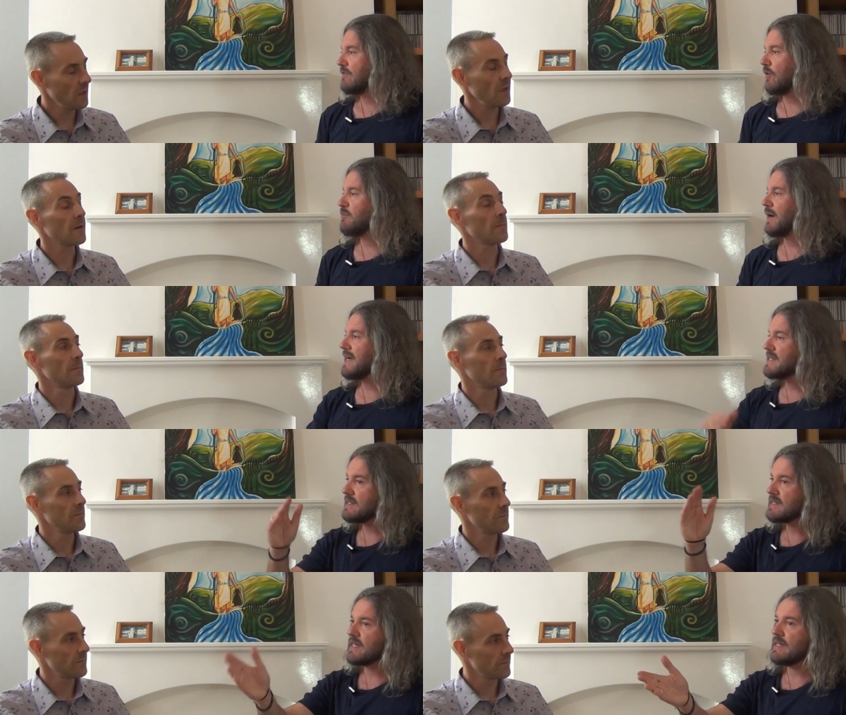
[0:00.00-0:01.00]
Speaker 1: from yeah.
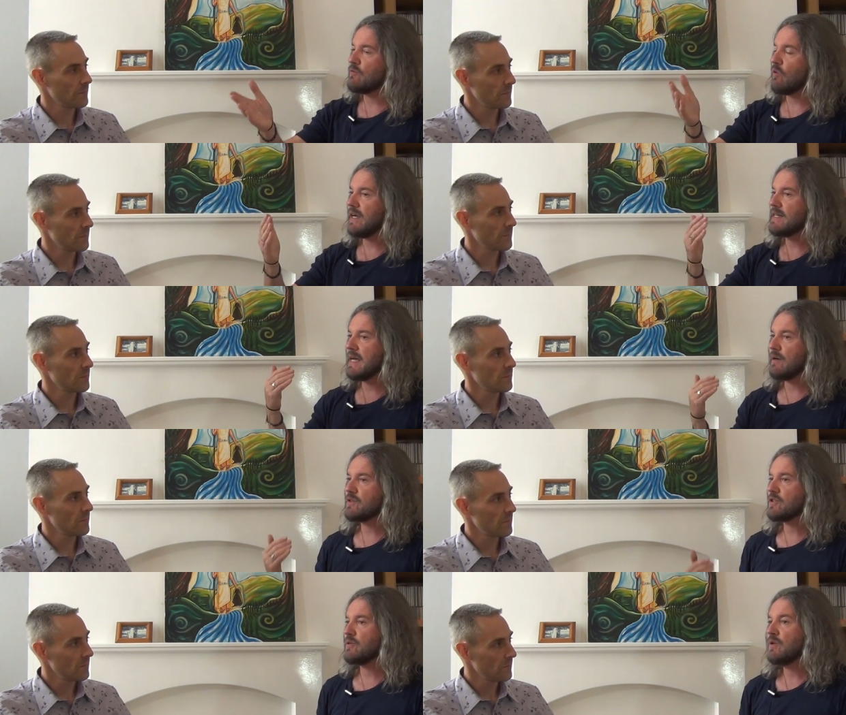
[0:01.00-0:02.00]
Byzantine right down
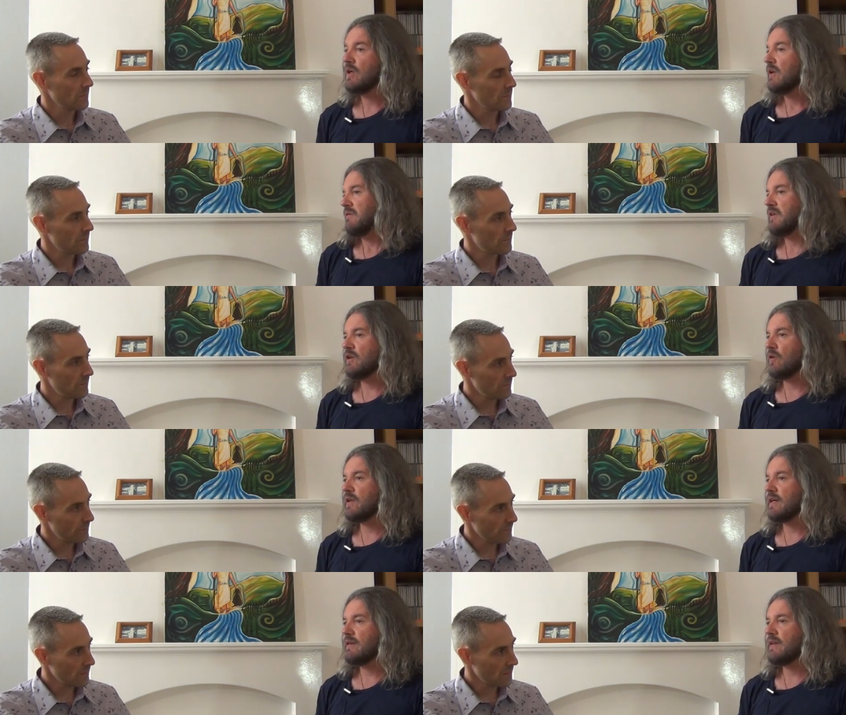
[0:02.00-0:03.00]
to you know
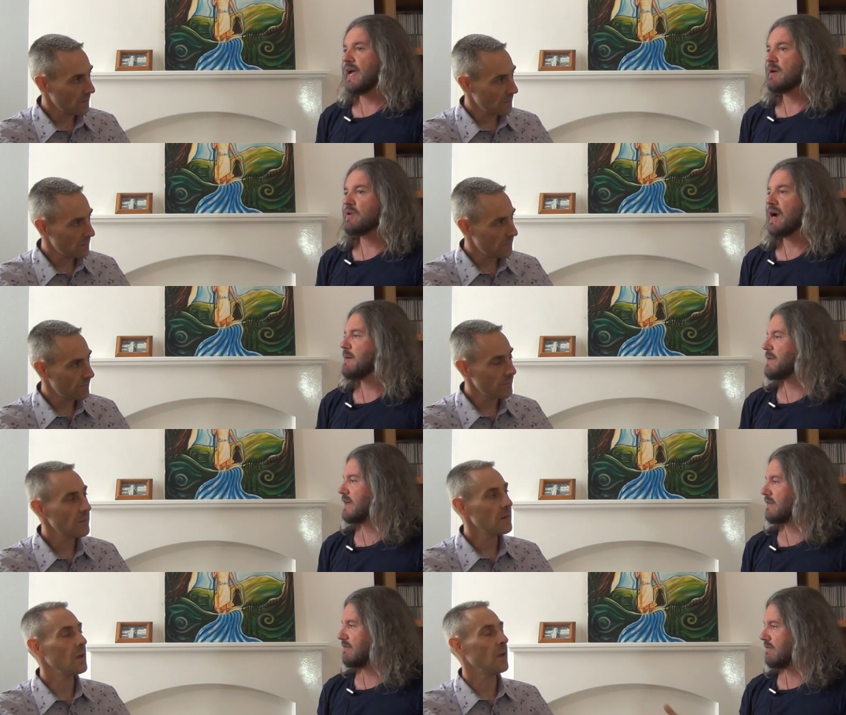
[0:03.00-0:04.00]
the, the
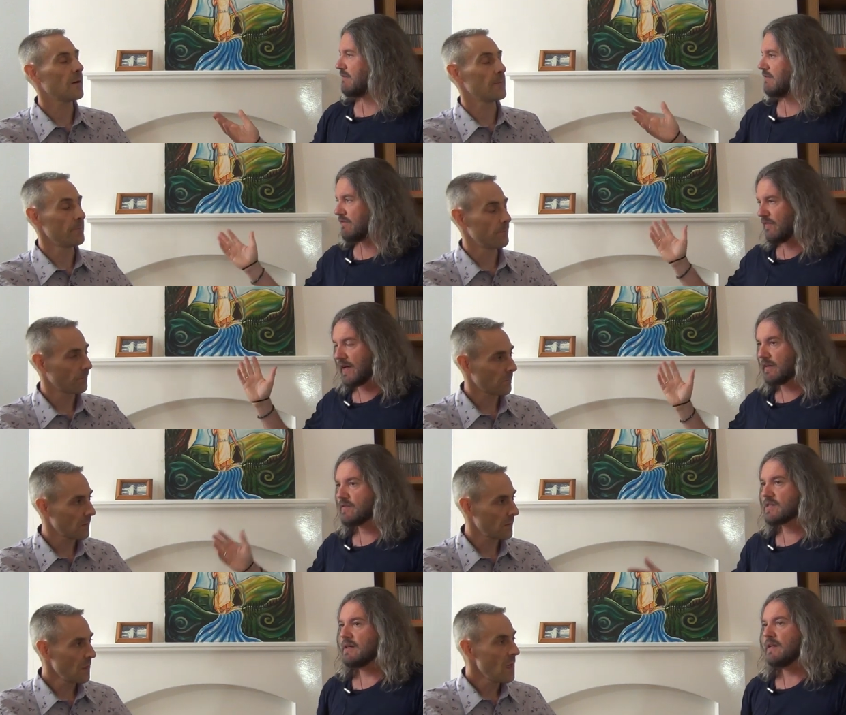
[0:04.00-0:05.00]
Abrahamic yeah.
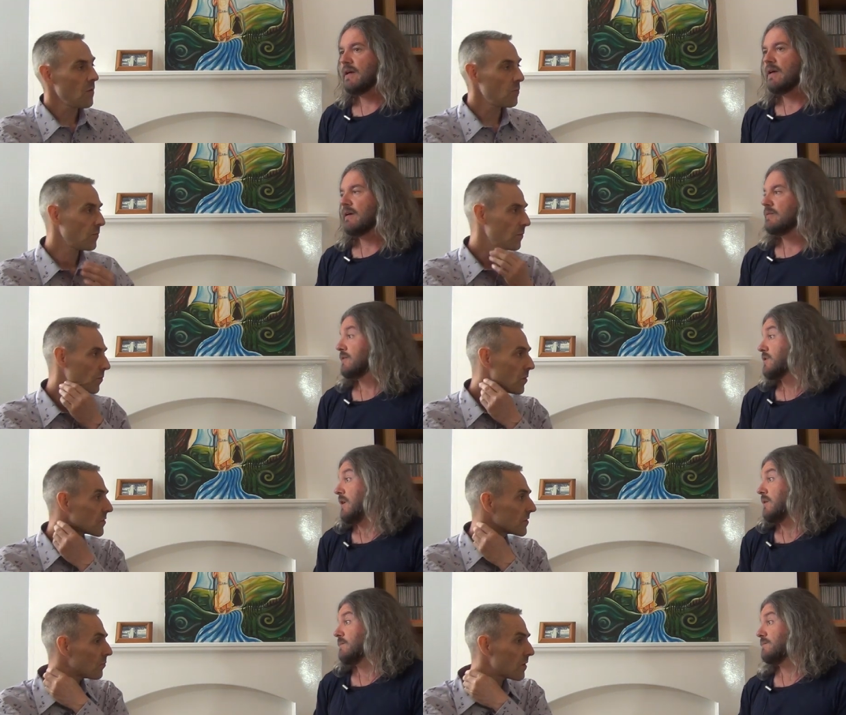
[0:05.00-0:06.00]
faiths.
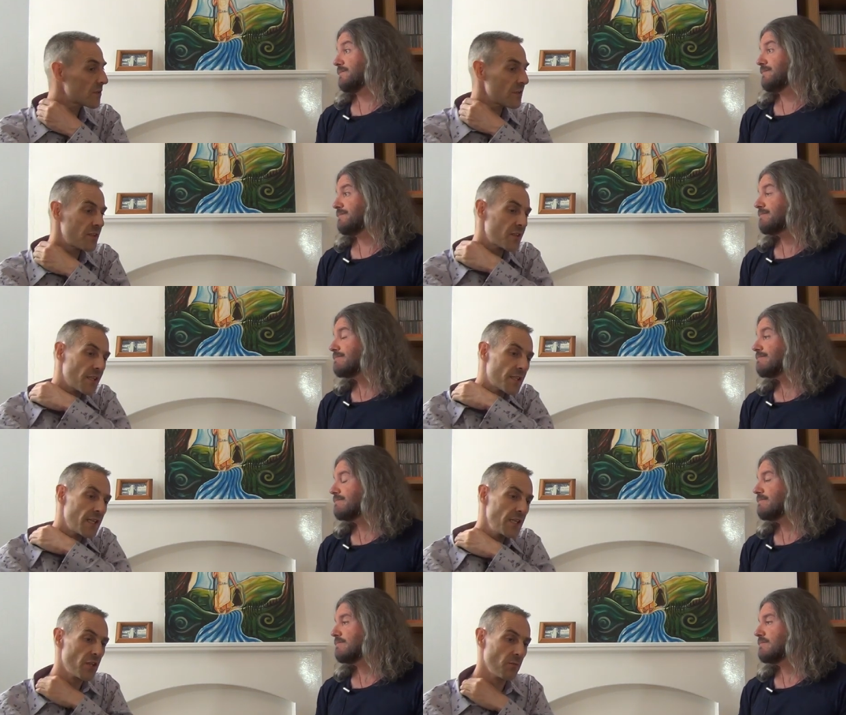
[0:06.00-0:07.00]
Speaker 2: Was so, was there a distinct
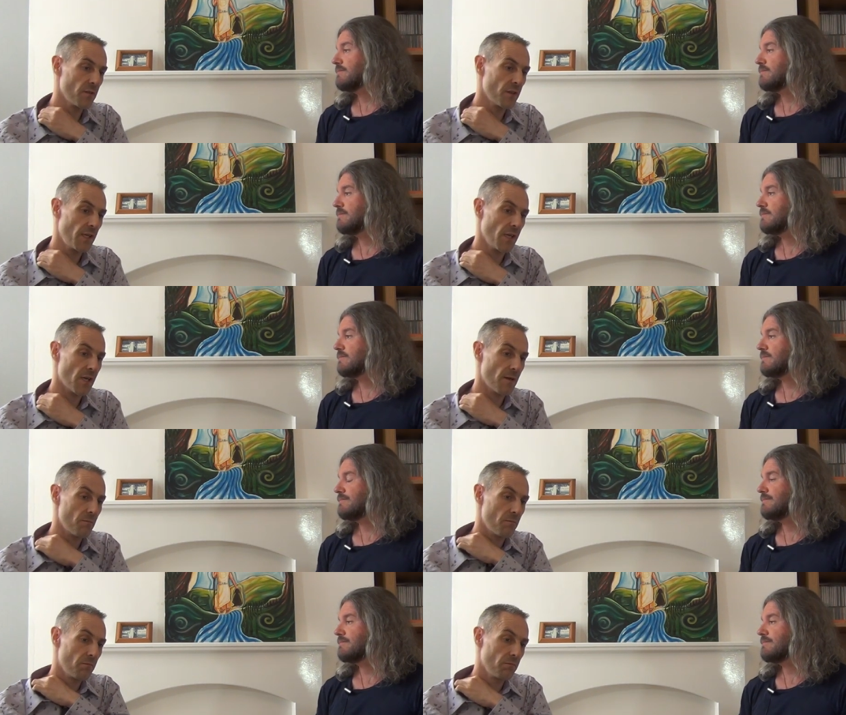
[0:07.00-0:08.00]
teaching with the
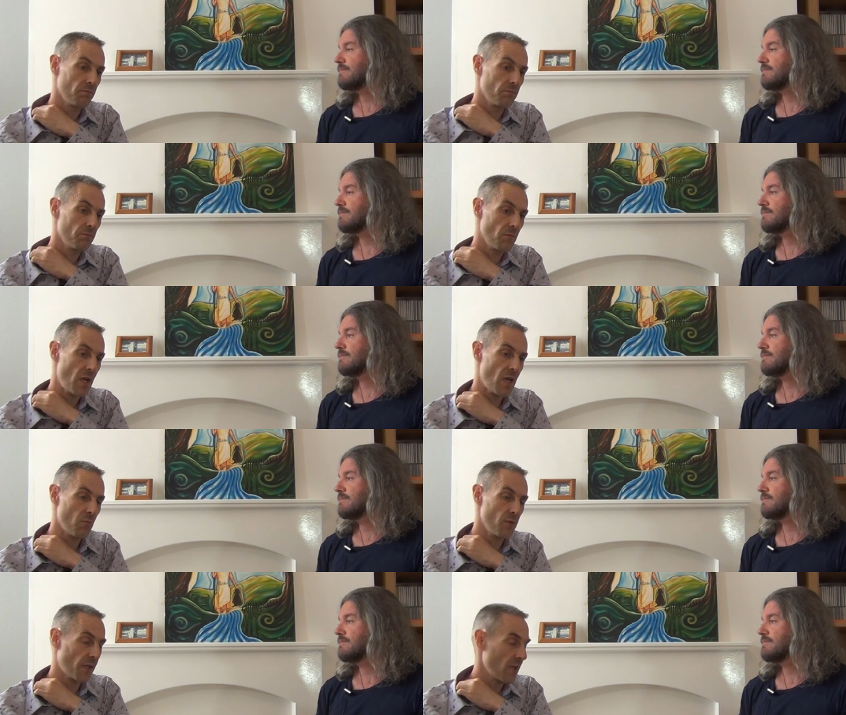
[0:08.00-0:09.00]
um, uh,
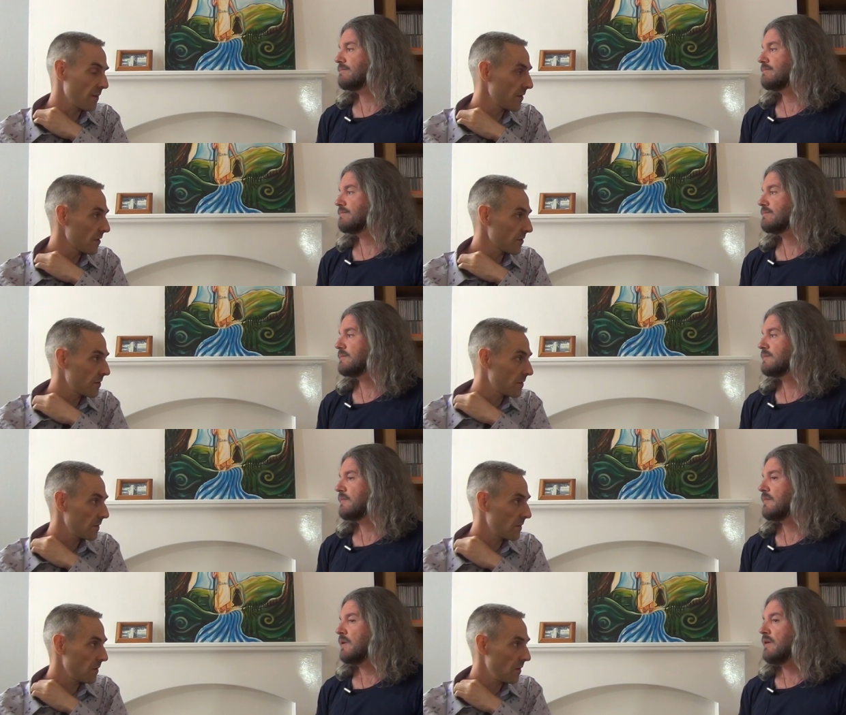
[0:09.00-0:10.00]
with the Cathars?
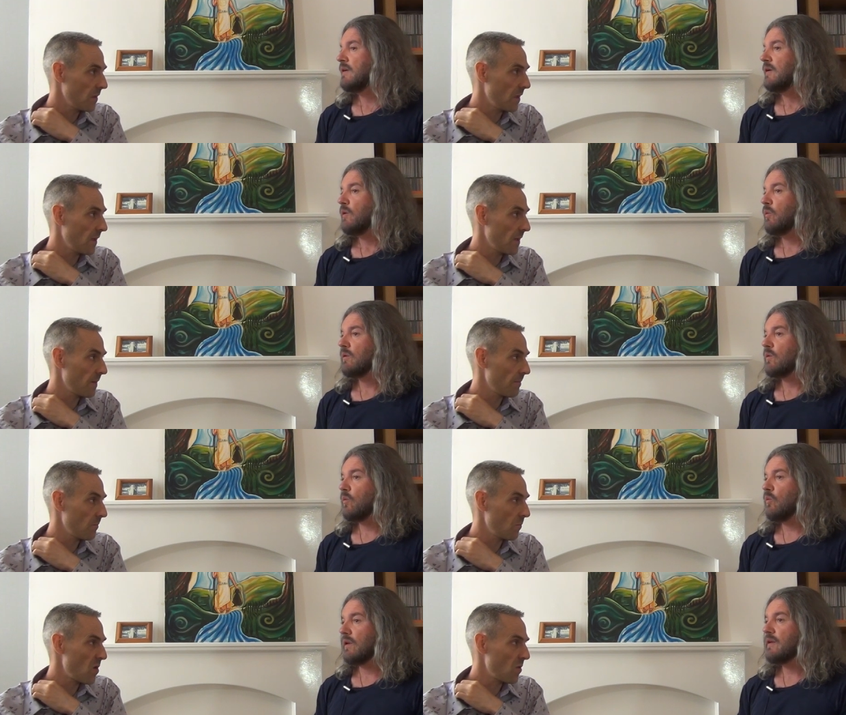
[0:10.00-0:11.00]
well,
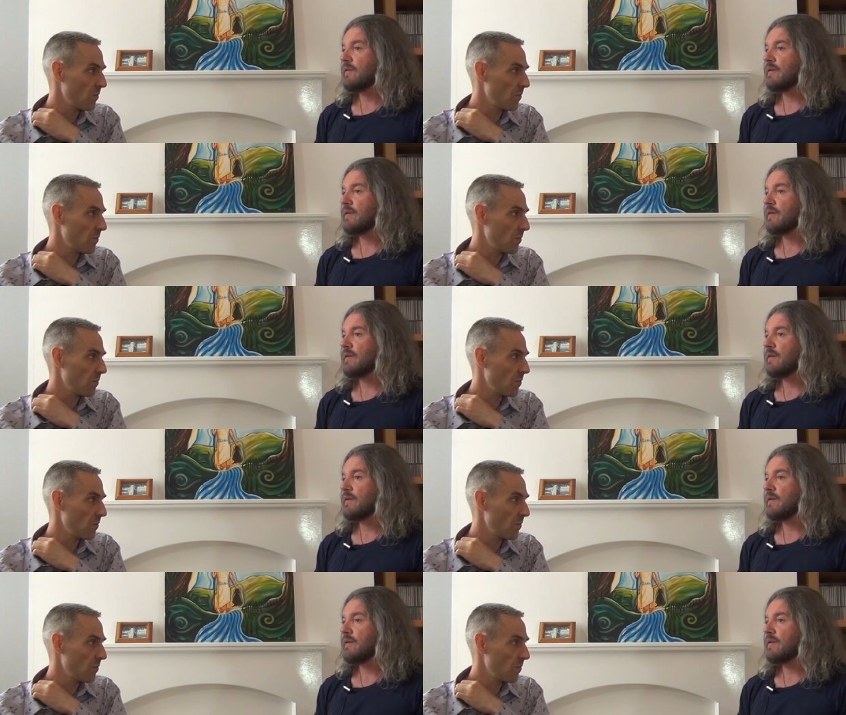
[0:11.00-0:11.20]
um, well,